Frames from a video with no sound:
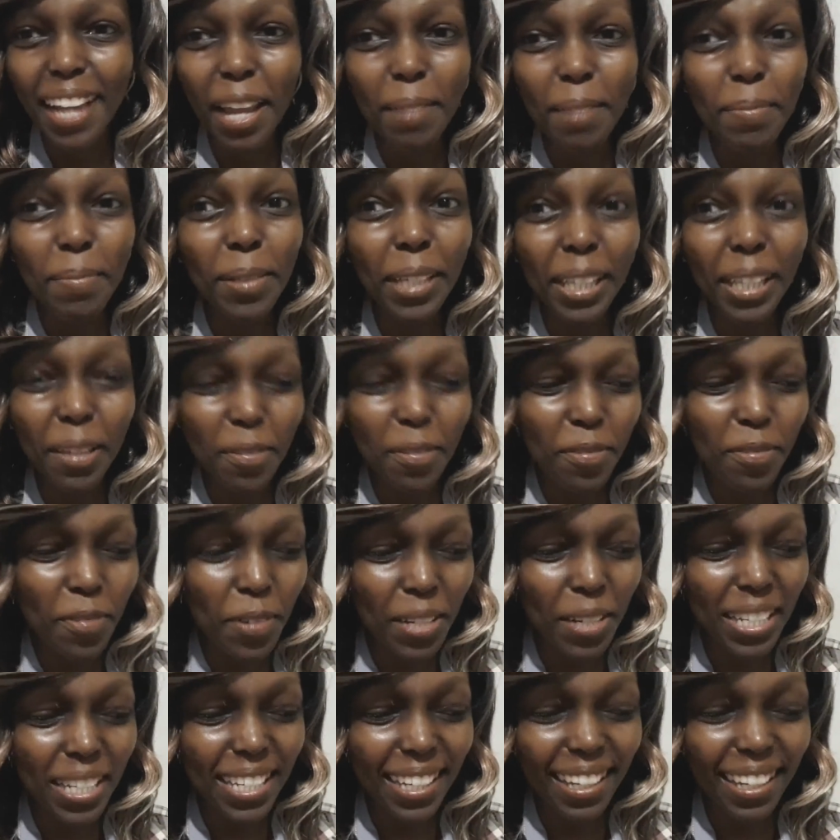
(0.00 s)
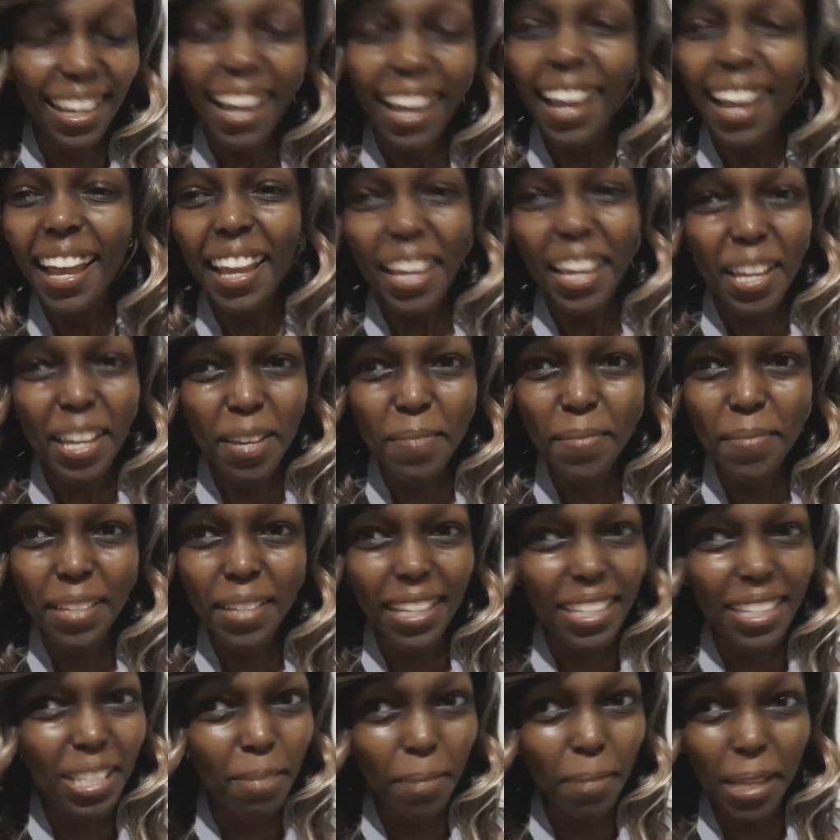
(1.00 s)
I'm looking forward to him
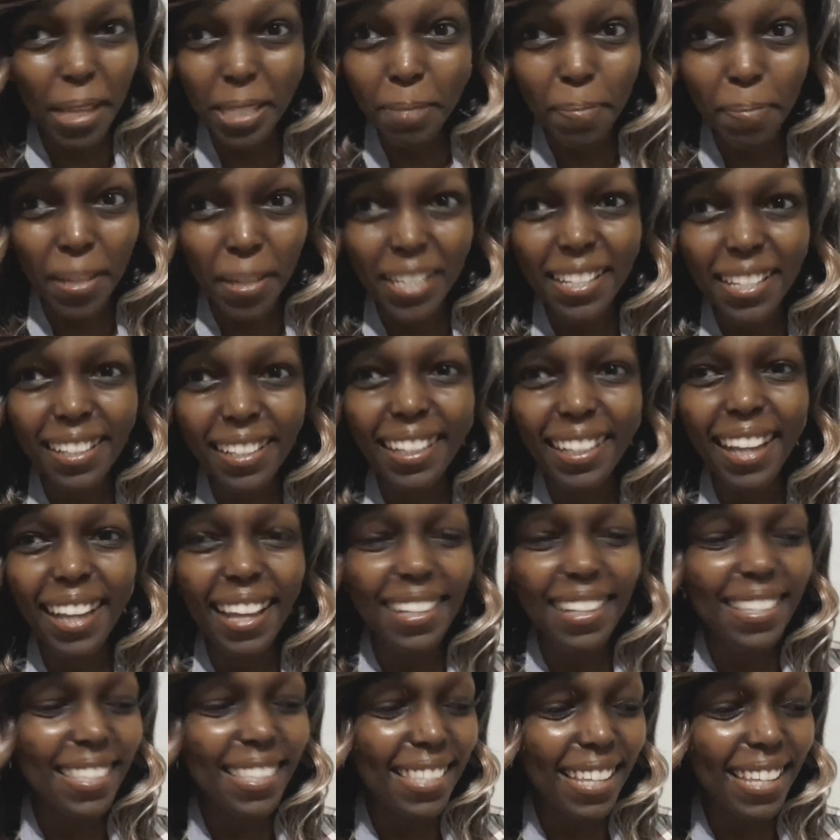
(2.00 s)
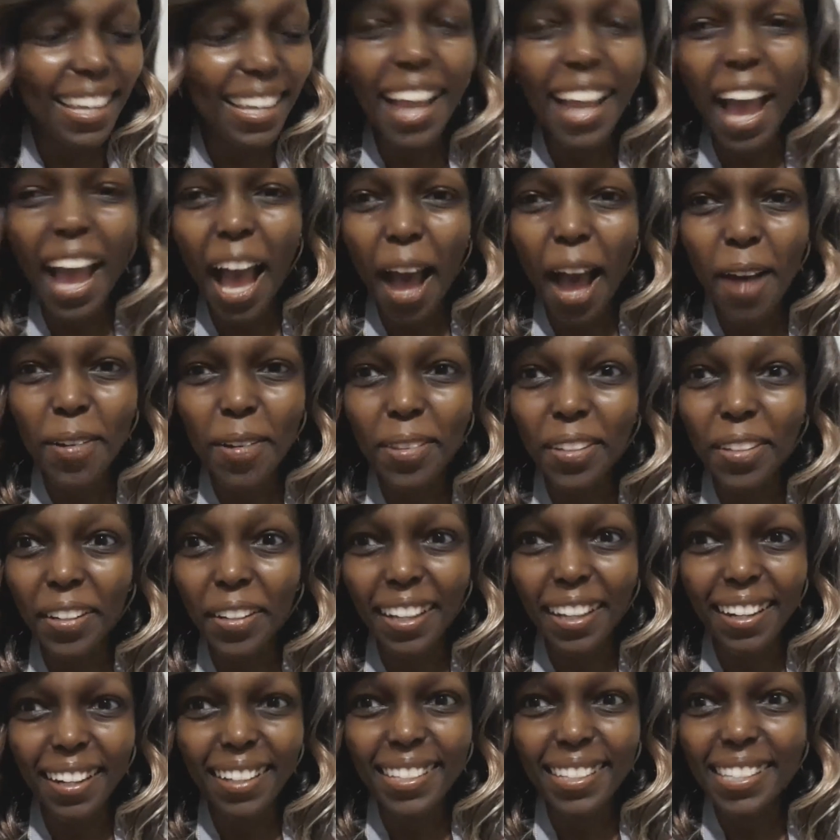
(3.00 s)
especially and seeing how they're
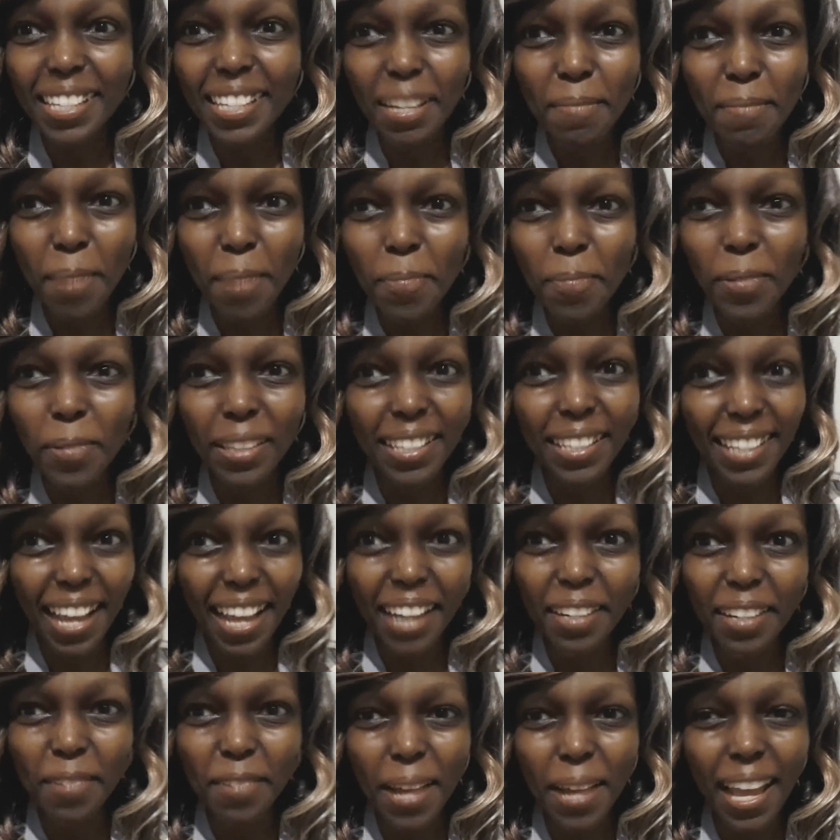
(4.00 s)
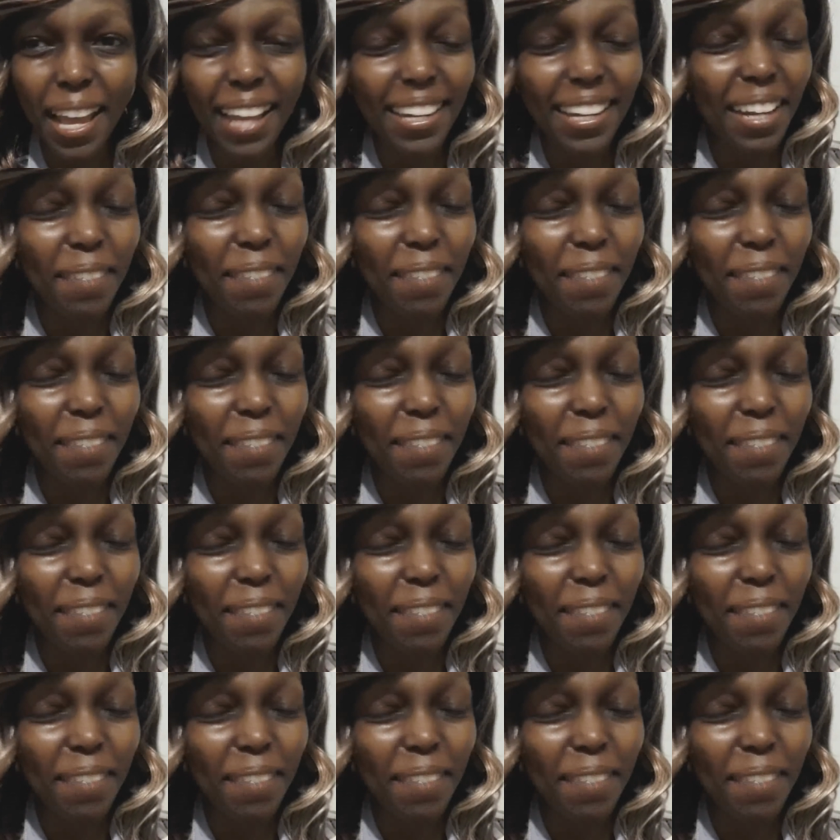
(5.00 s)
gonna team up with Danny Rand.